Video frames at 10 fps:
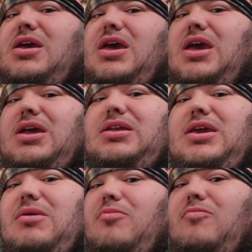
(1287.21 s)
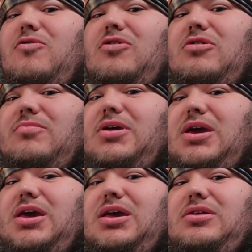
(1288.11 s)
and keep them warm,
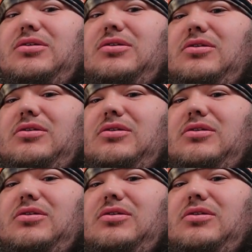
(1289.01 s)
and